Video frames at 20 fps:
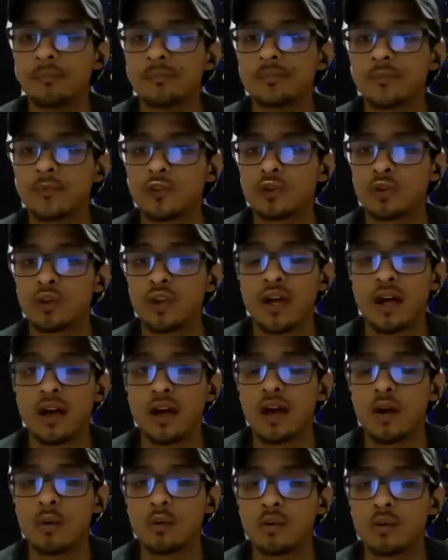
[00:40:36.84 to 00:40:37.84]
So yeah,
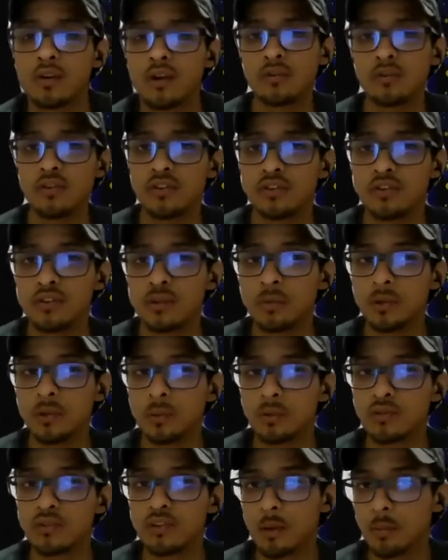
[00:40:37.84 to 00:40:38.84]
I would love to see people
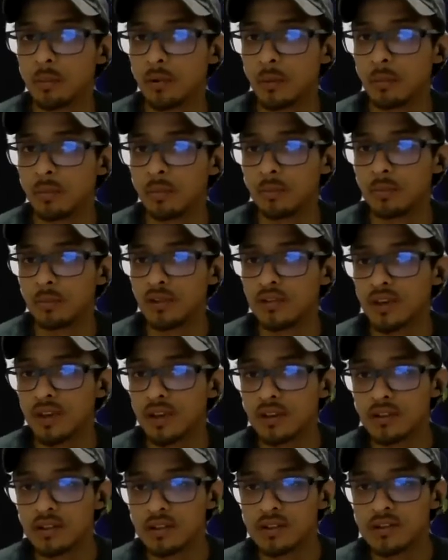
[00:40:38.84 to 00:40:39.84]
step up and be tech
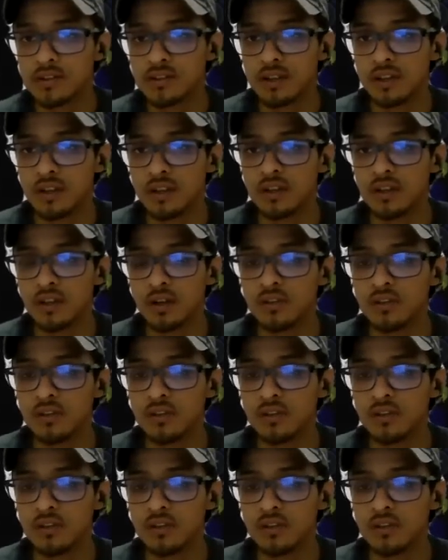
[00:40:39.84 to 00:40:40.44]
leads and,